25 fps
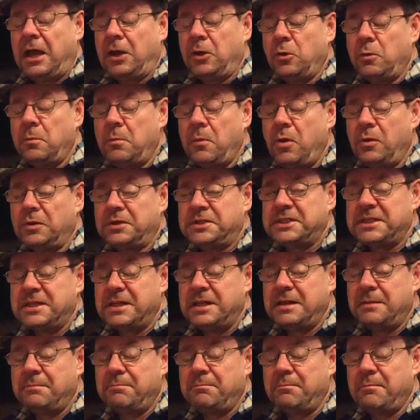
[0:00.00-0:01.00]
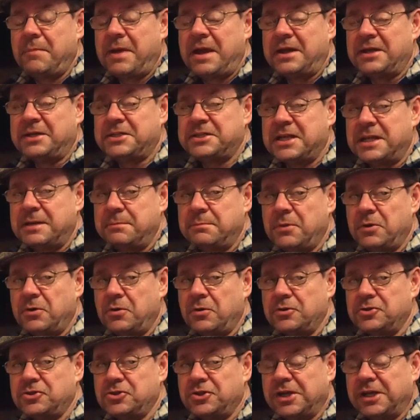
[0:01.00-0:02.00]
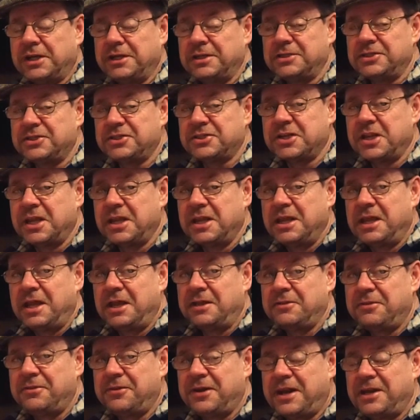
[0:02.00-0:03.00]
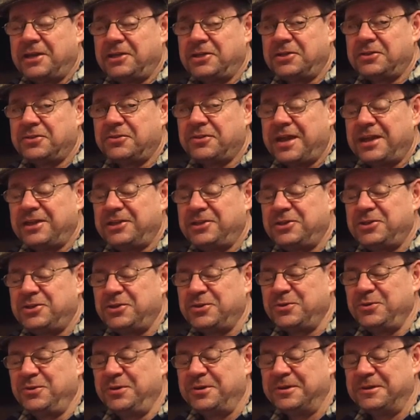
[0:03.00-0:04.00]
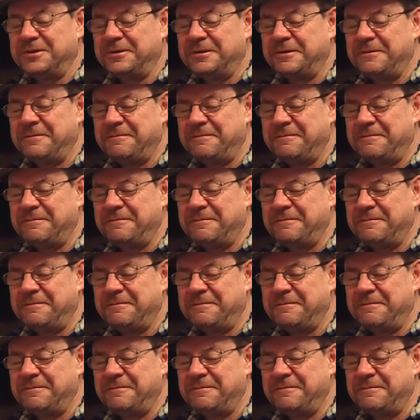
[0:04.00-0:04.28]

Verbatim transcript: Hello, Malty Maritime Marauderings, and thank, thank you